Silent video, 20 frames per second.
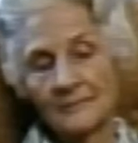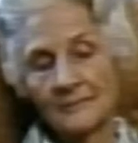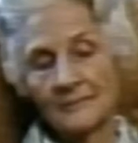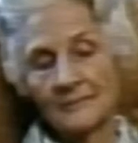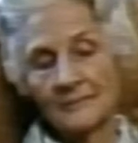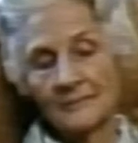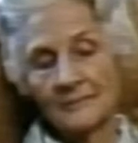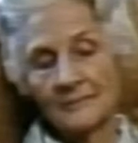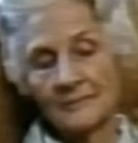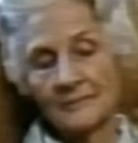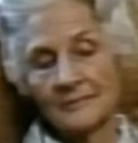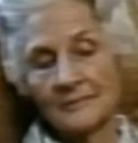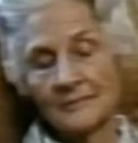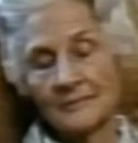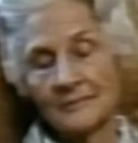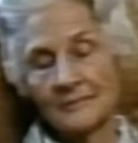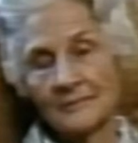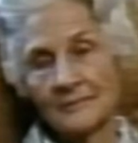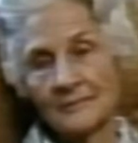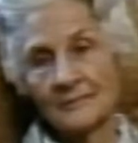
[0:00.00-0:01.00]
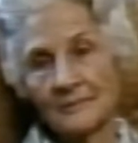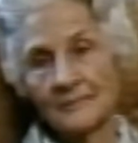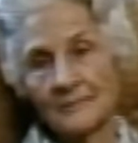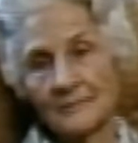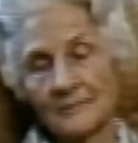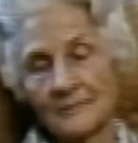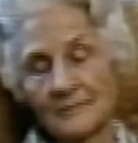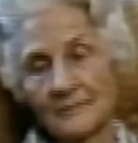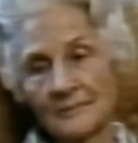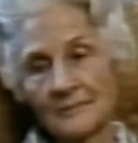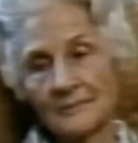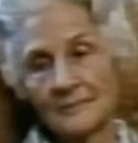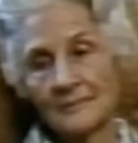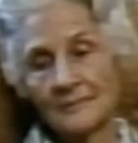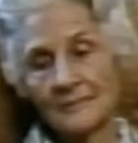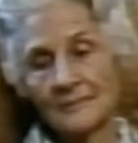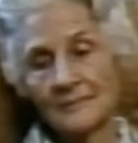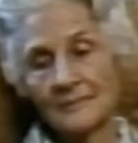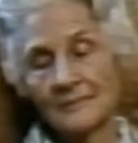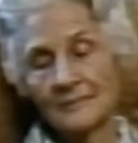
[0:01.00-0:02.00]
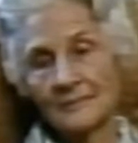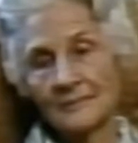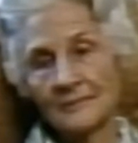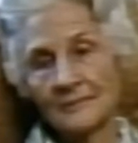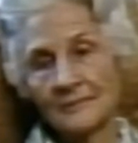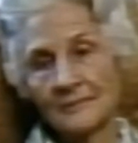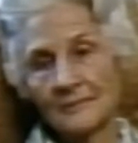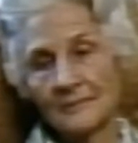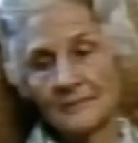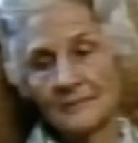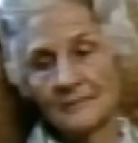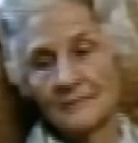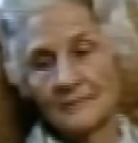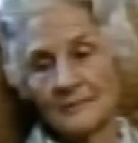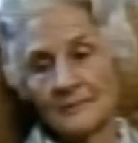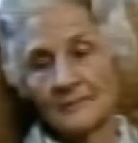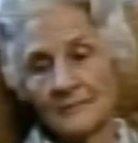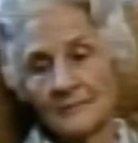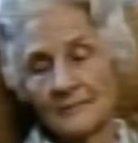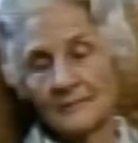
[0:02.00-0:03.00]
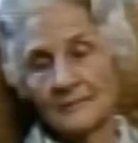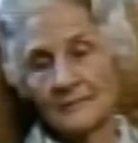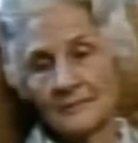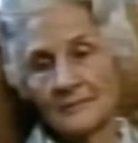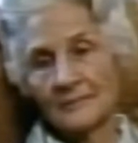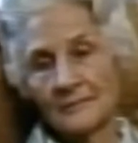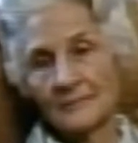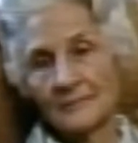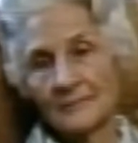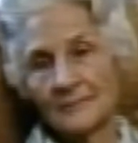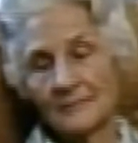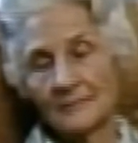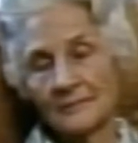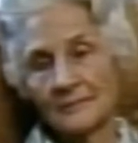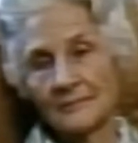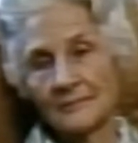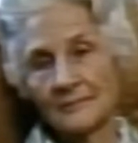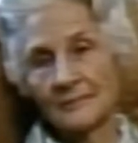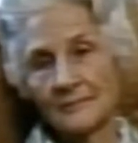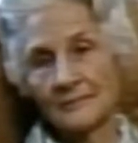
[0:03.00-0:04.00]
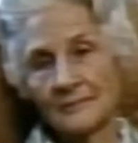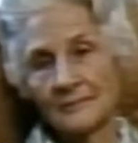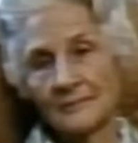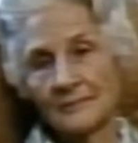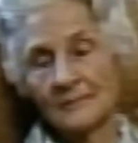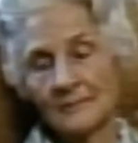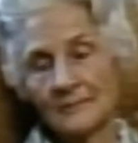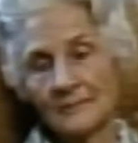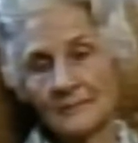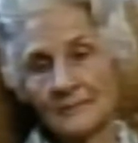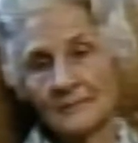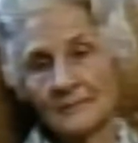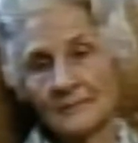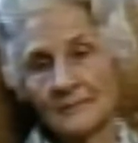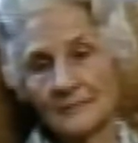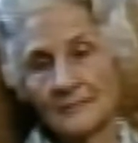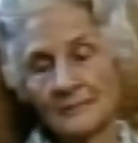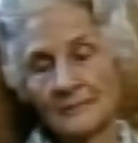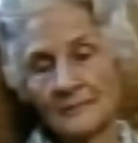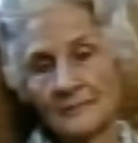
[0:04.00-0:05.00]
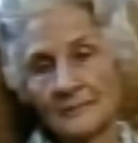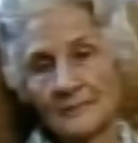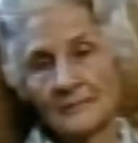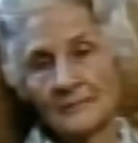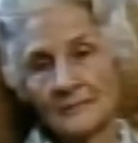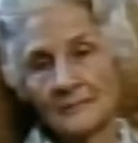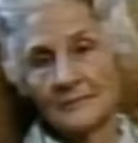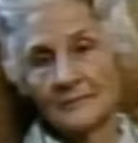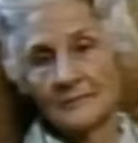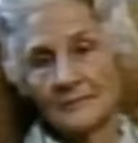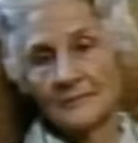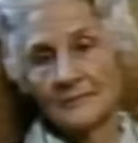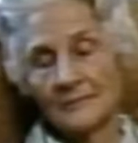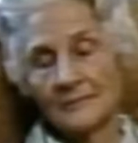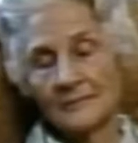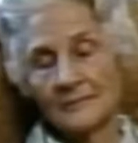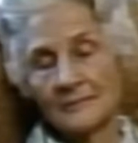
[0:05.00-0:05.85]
No words are spoken by the person on screen.